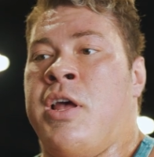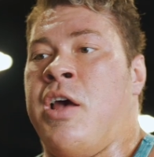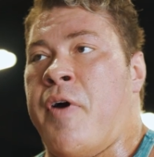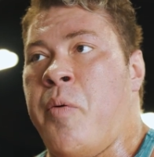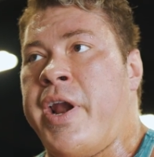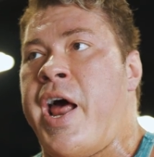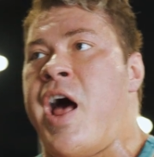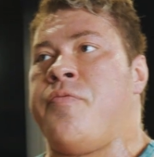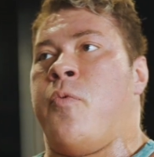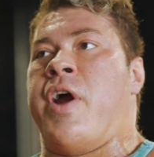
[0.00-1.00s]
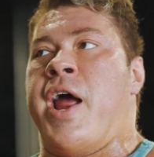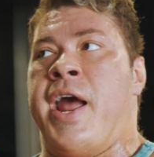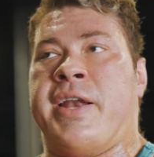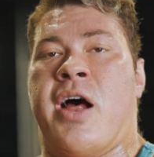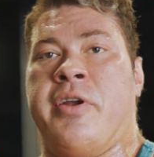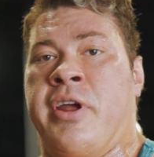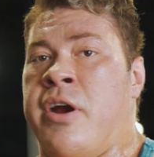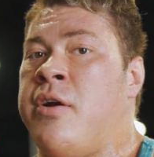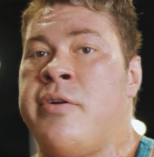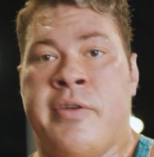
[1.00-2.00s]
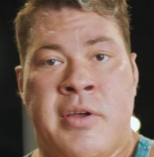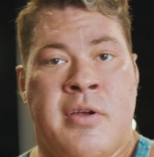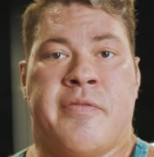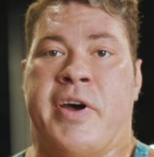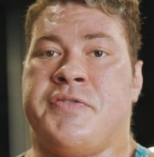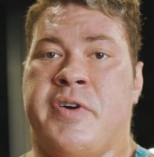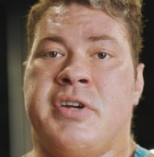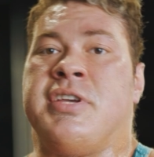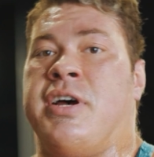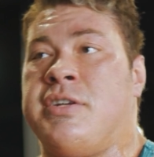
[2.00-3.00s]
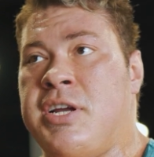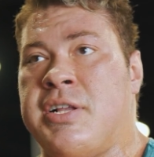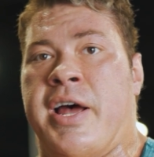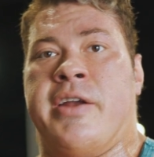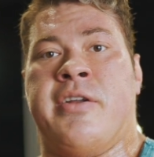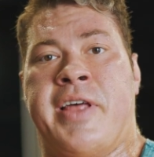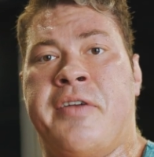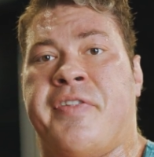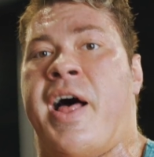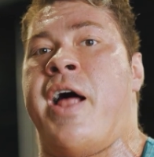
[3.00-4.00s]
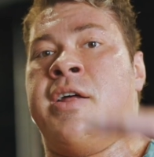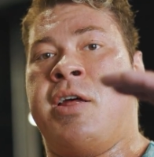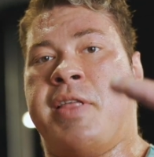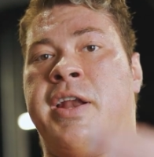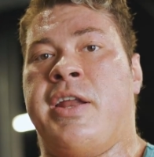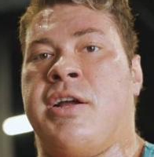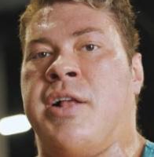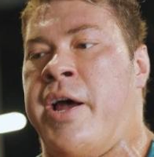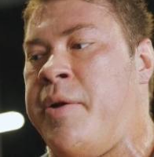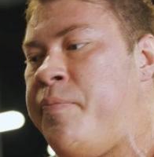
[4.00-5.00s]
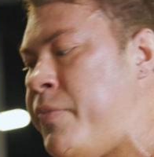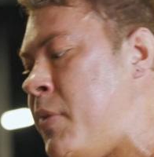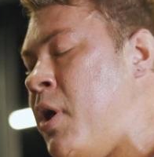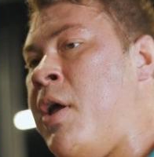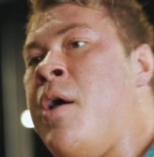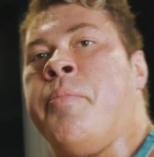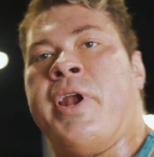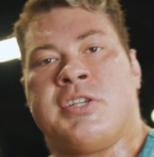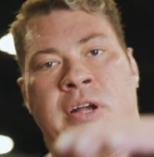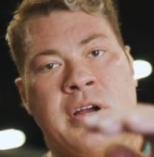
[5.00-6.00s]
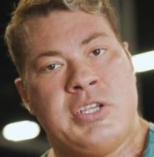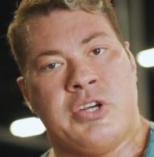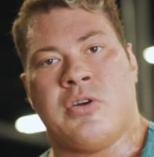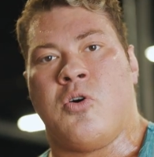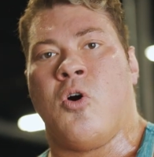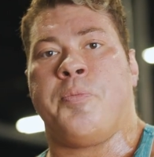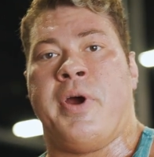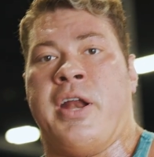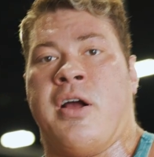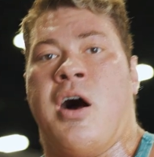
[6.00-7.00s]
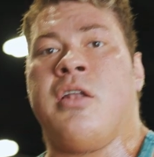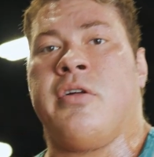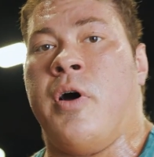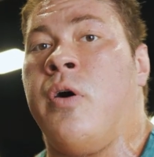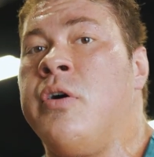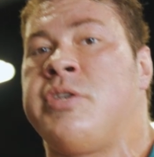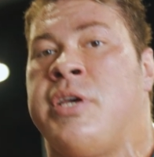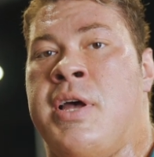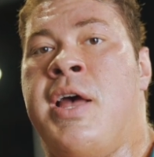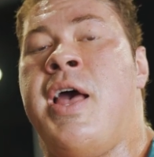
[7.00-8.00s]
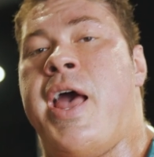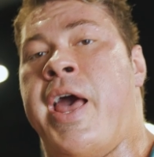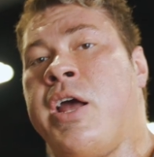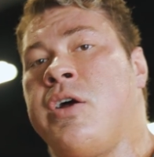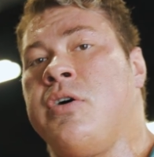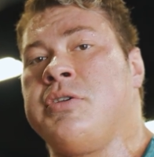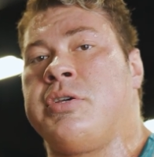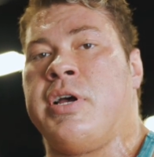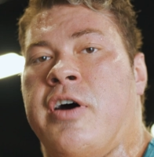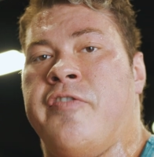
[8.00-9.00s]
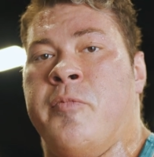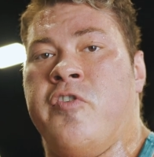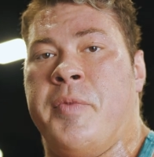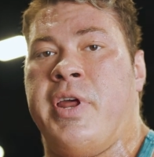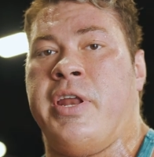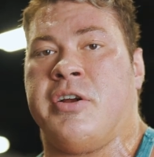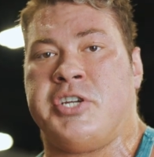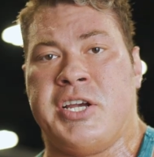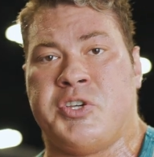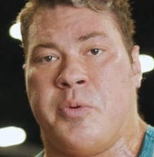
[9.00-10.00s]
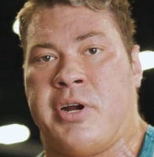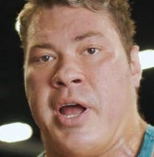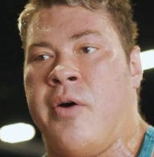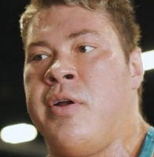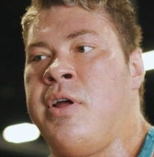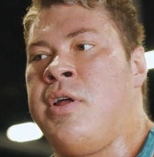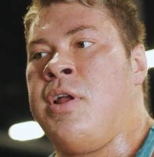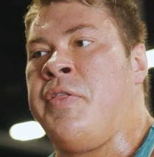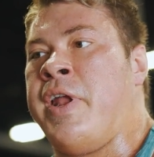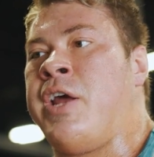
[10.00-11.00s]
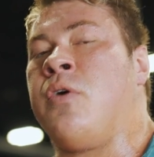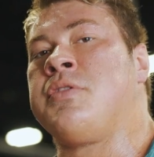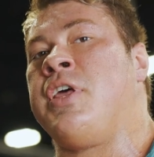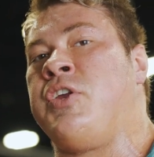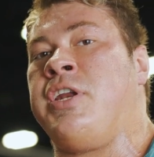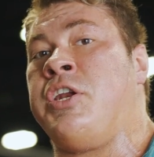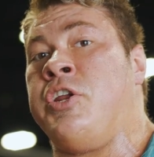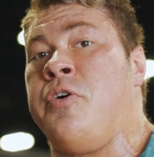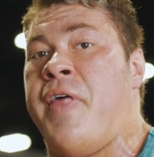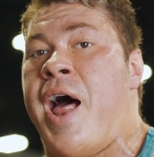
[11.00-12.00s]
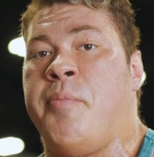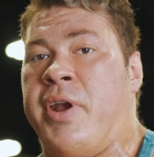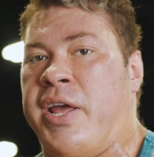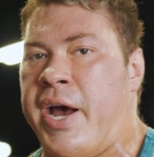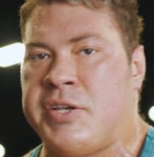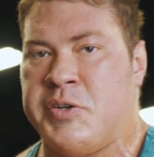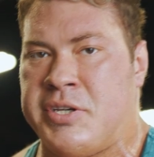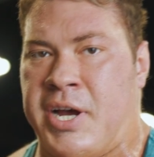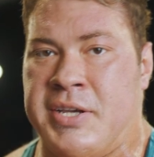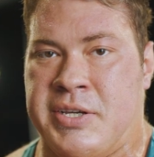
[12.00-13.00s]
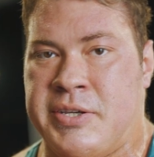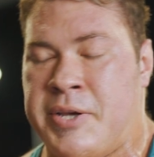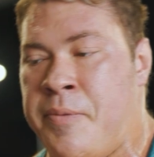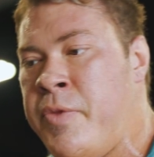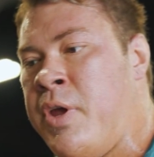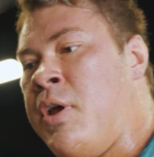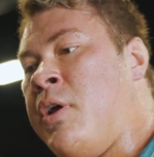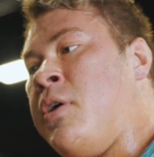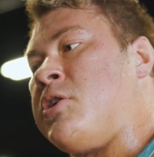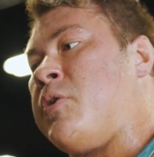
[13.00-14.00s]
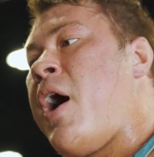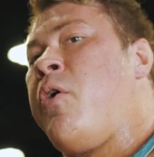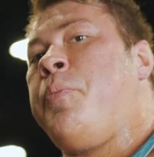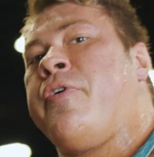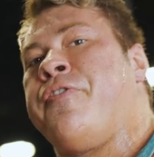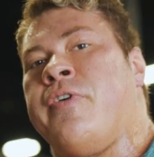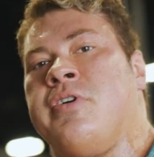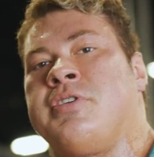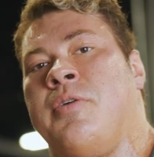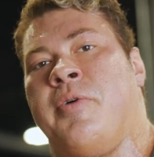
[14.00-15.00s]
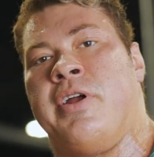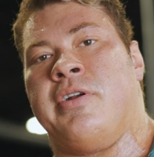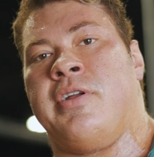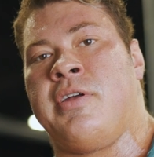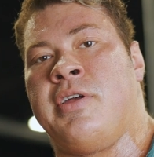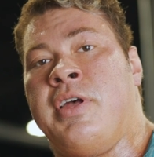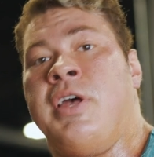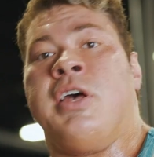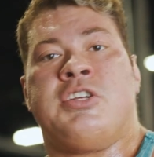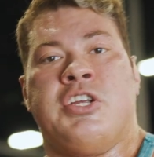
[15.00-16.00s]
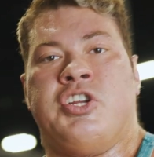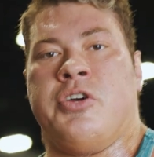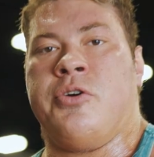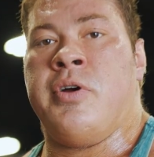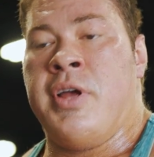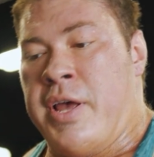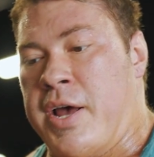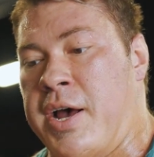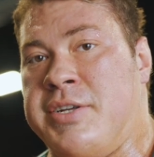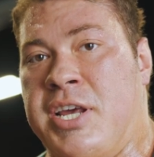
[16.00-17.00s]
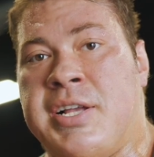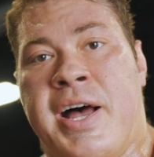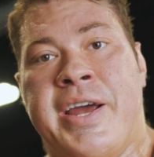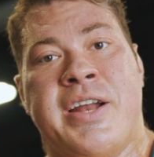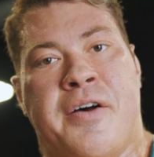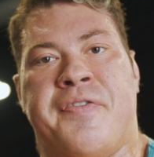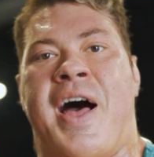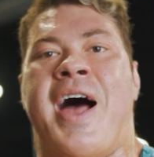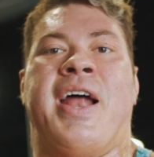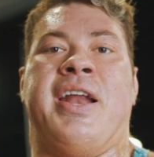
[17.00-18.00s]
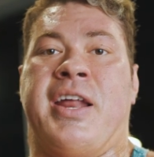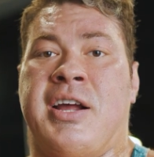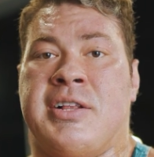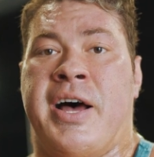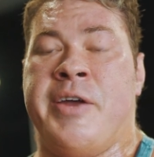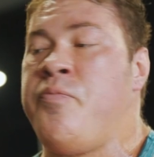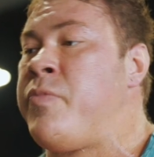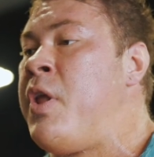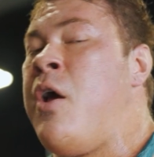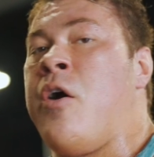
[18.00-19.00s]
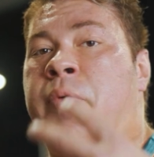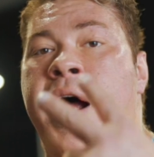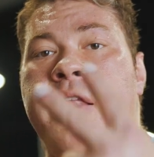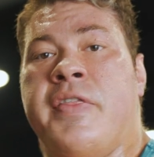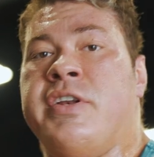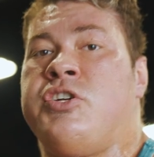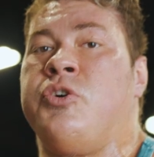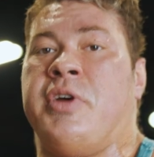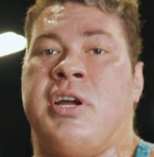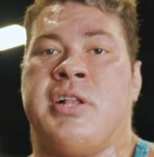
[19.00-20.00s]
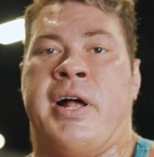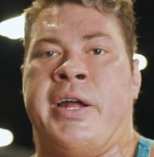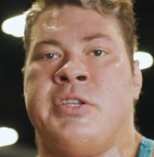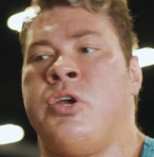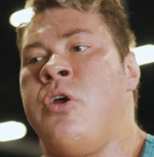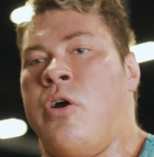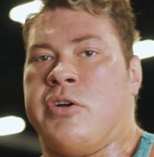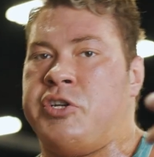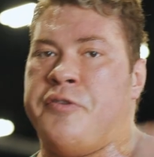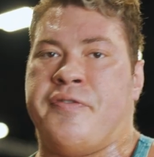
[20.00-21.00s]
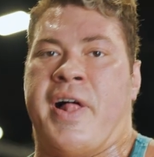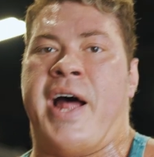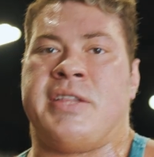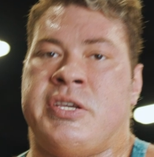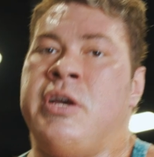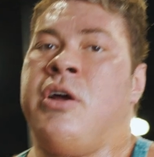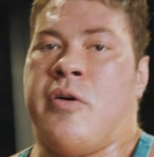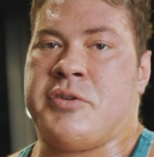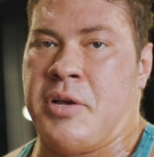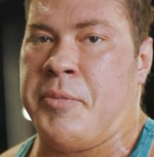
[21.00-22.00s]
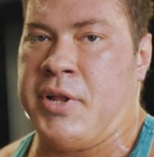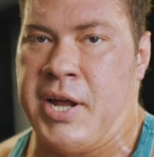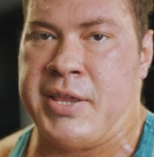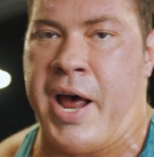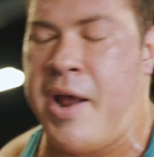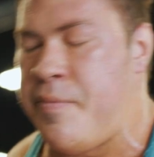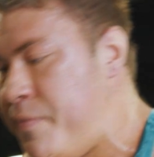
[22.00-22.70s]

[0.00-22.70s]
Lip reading: If I want to have more hang down here, vice versa, decline, then flat, then incline. But as long as you're incorporating all of those angles of movement in your chest workout, then I don't think you need to do that many exercises. So I would prefer someone to do a decline, a flat, and an incline, rather than two inclines or two flats or something like that.